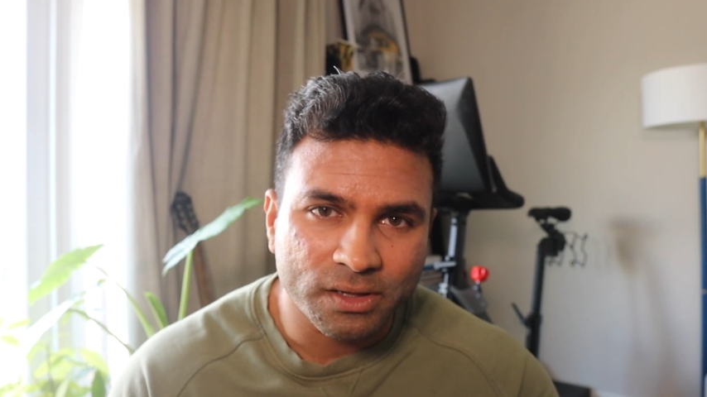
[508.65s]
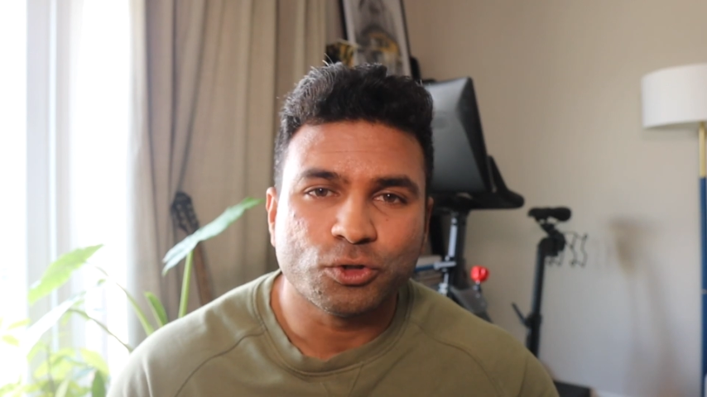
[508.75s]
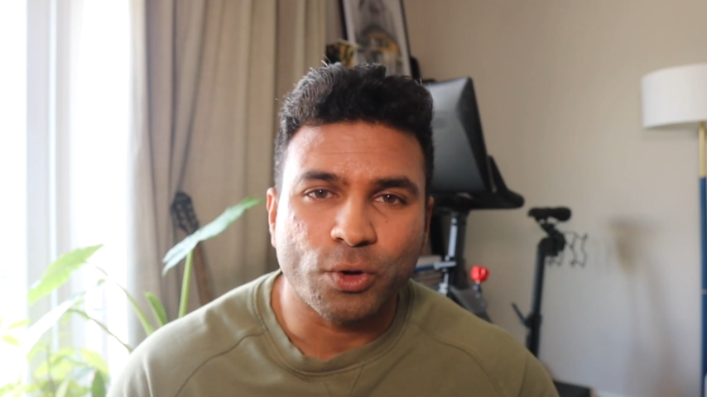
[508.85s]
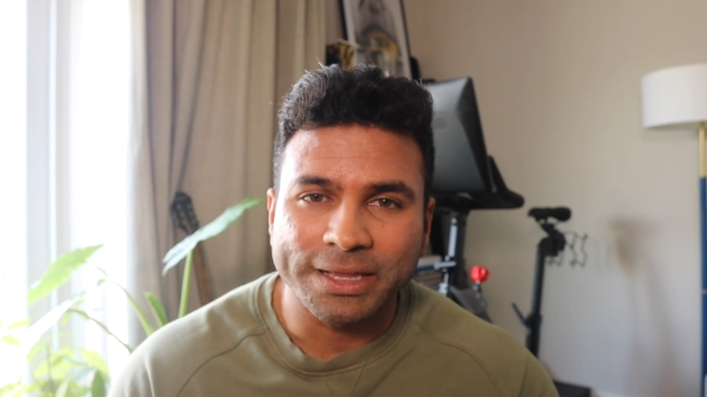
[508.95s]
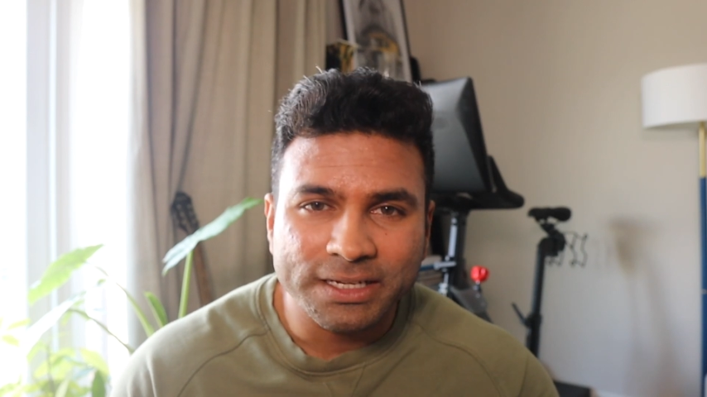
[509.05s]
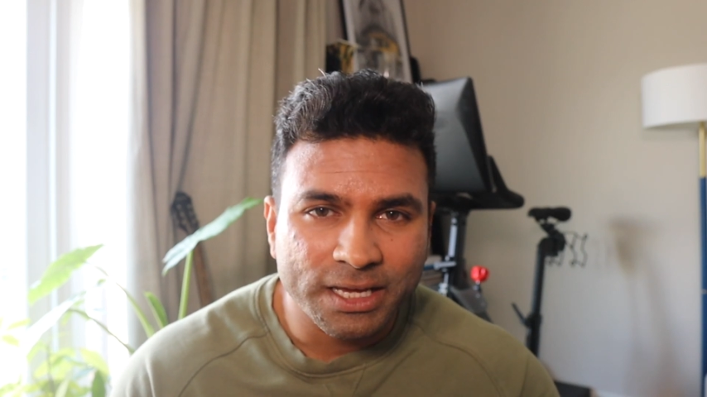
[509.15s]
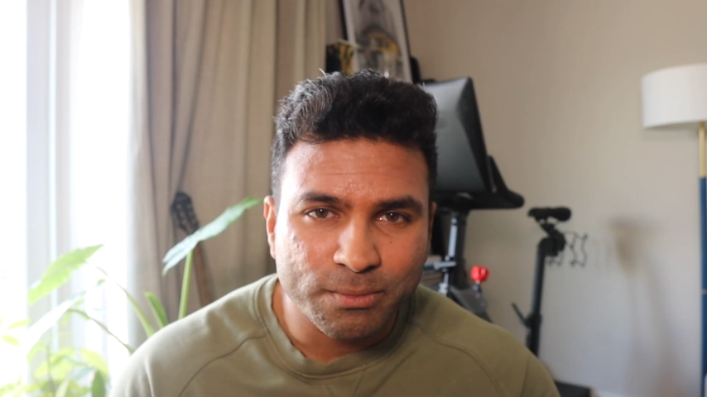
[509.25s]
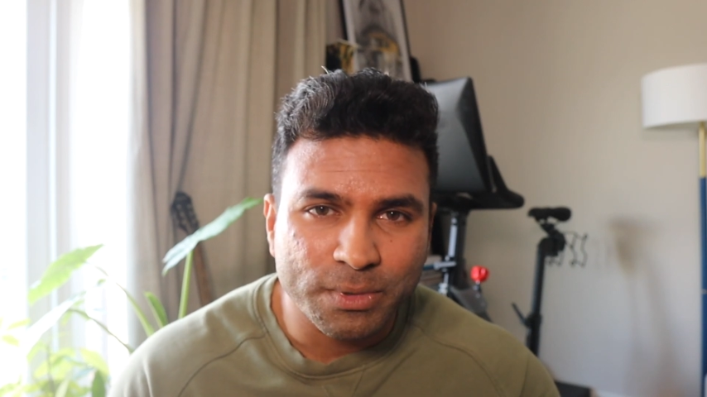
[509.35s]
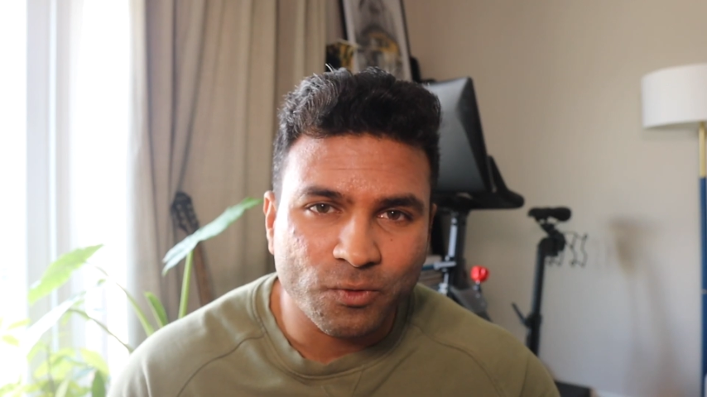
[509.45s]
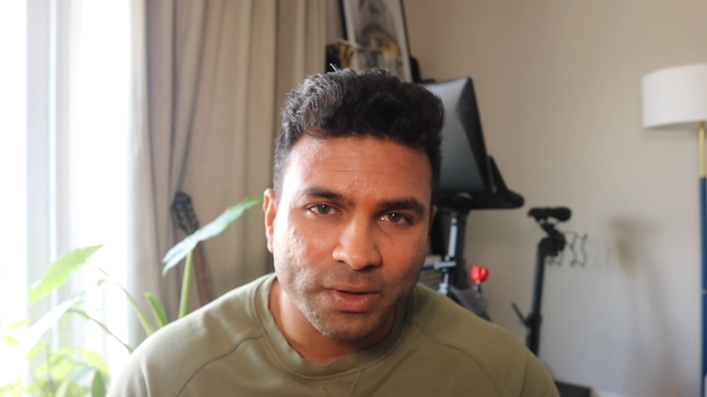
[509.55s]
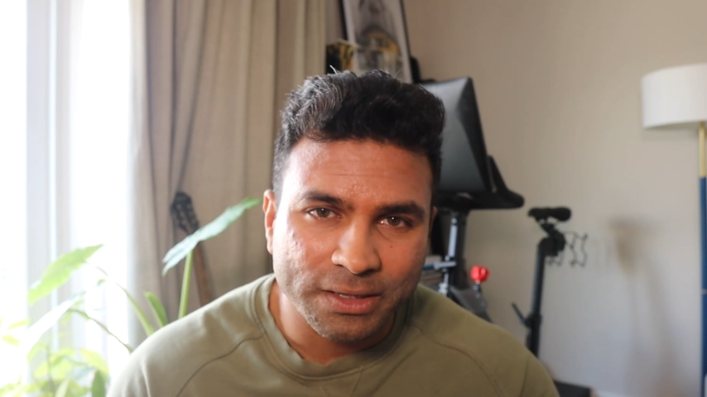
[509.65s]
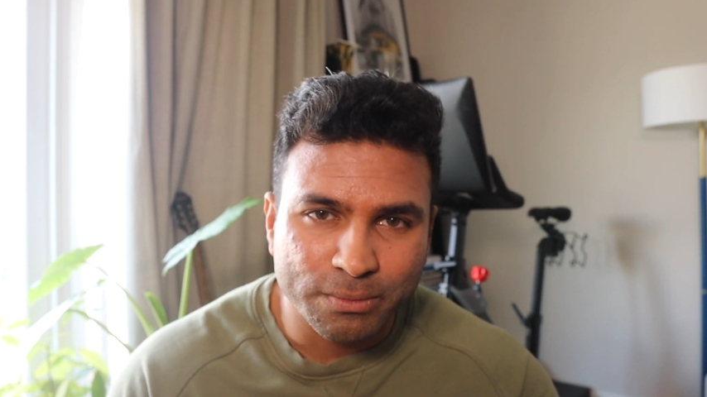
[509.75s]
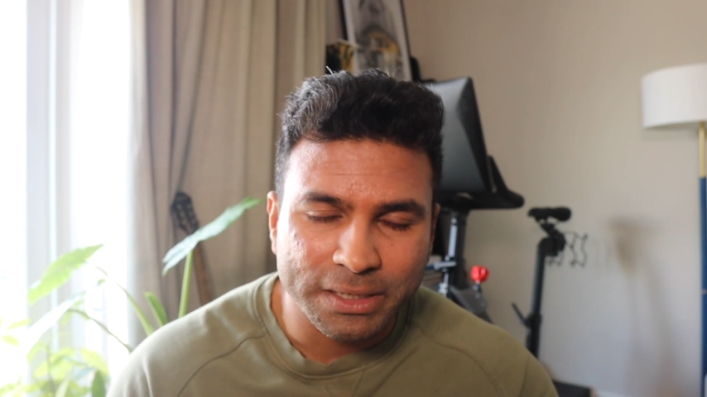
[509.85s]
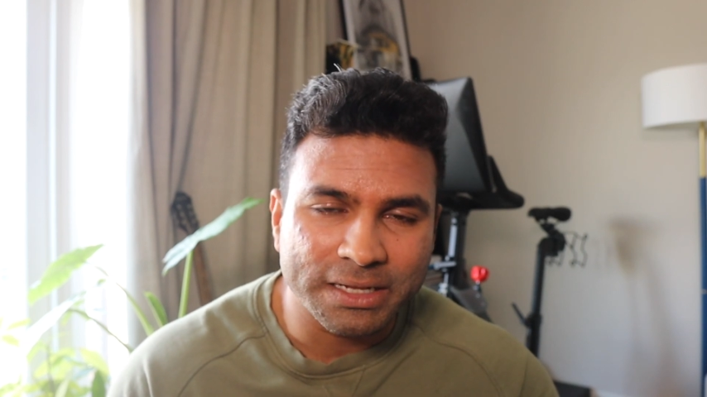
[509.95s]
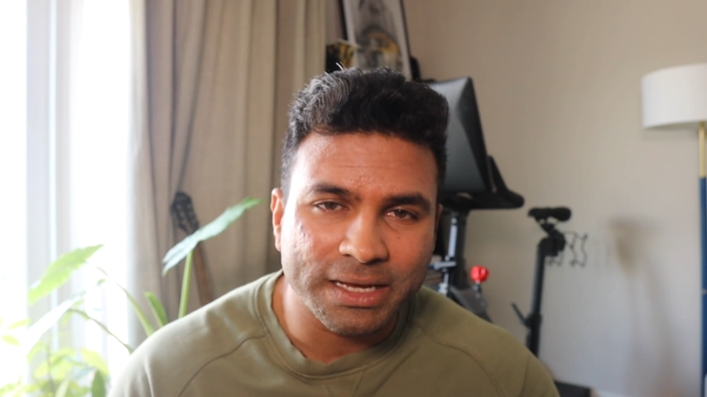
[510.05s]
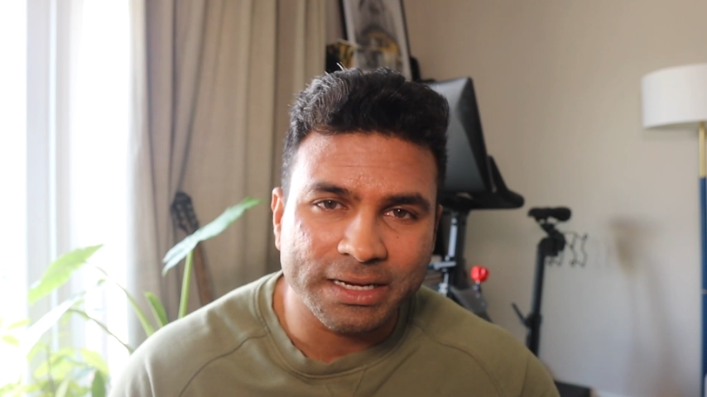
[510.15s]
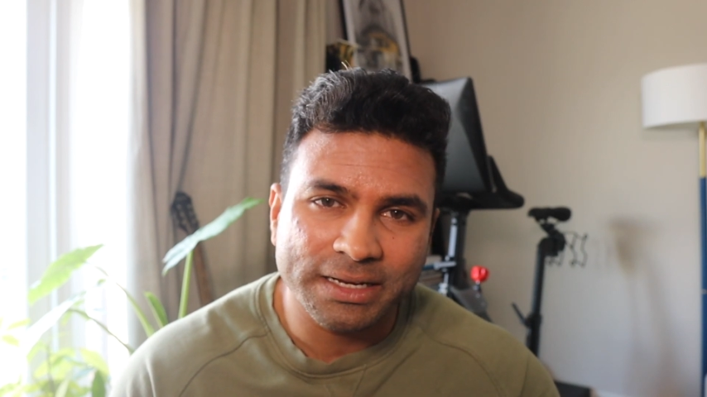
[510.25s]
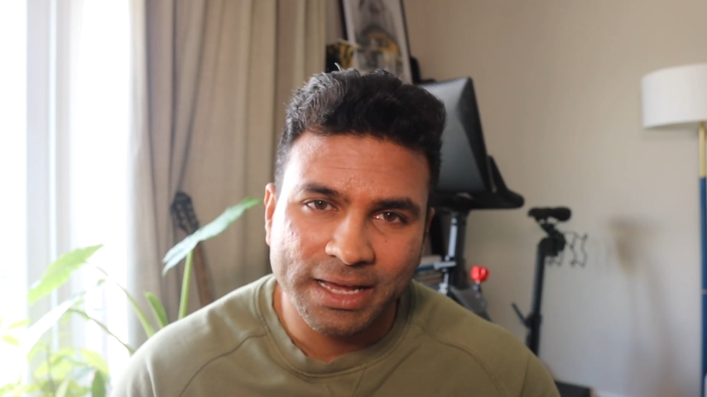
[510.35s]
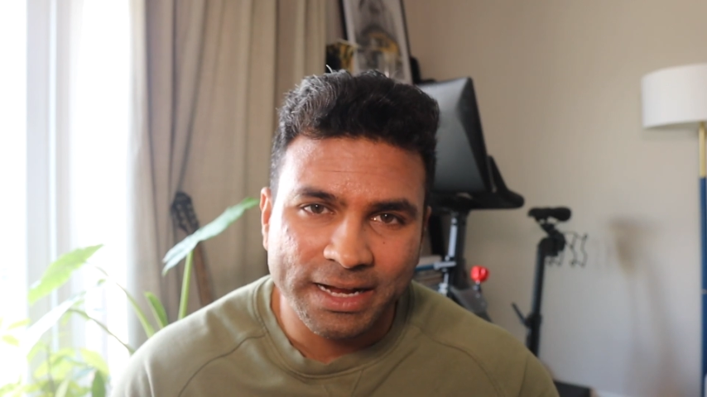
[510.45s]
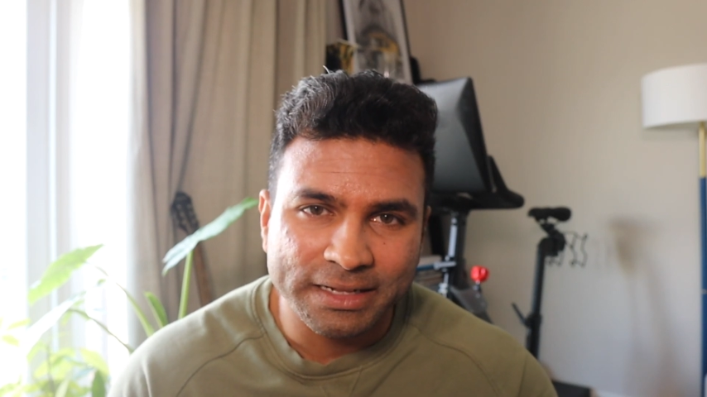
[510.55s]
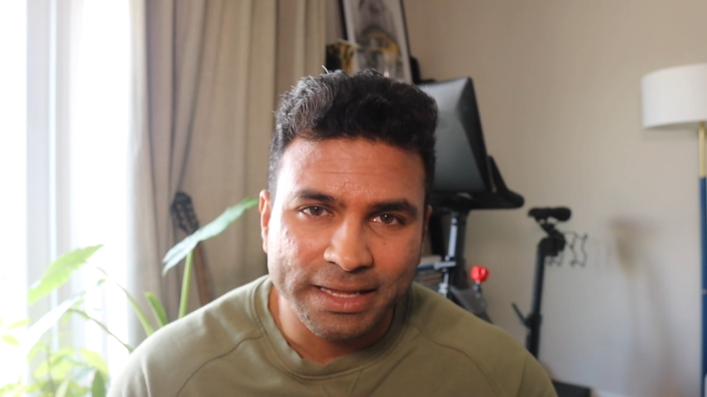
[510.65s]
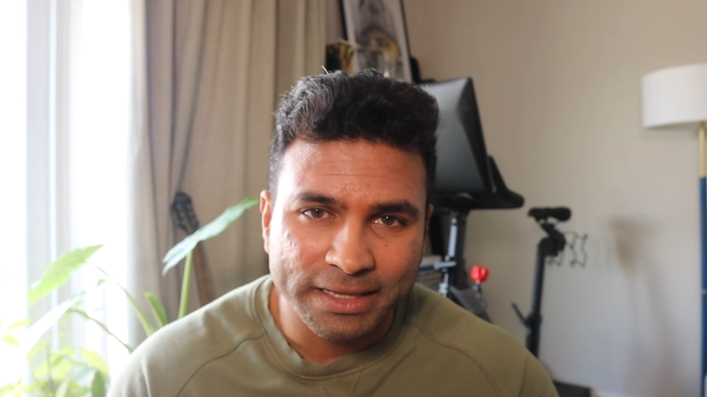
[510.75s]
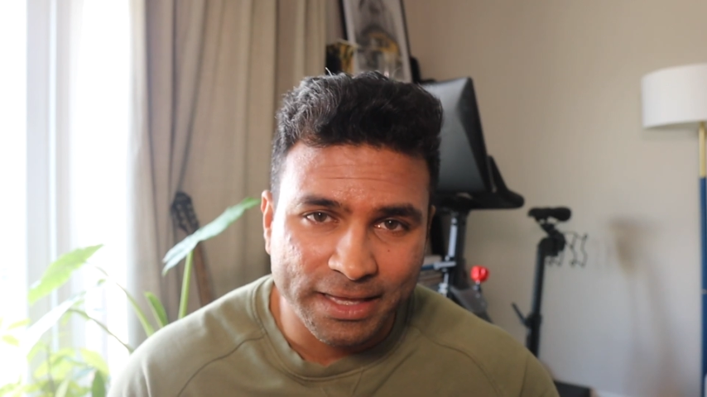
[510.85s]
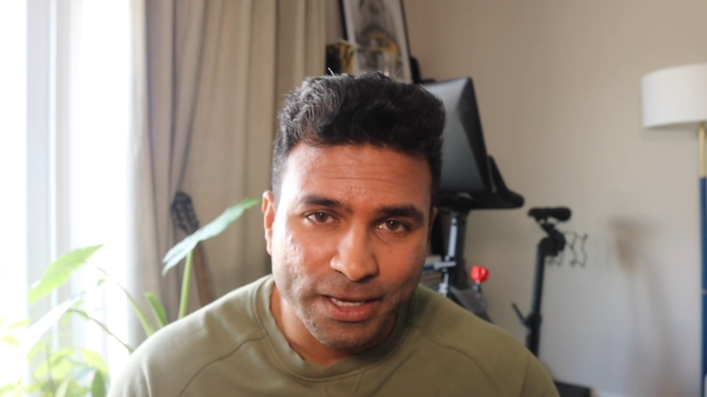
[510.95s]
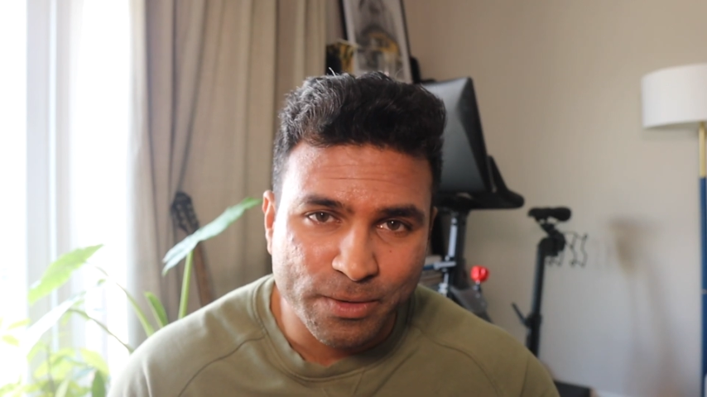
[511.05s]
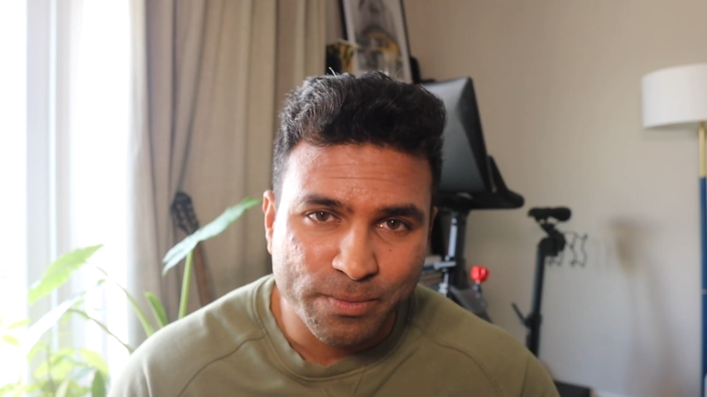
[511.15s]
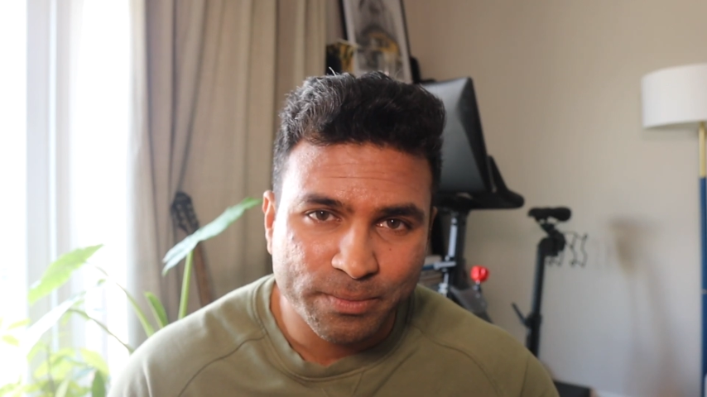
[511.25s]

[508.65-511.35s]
So anytime between midnight and 9 a.m.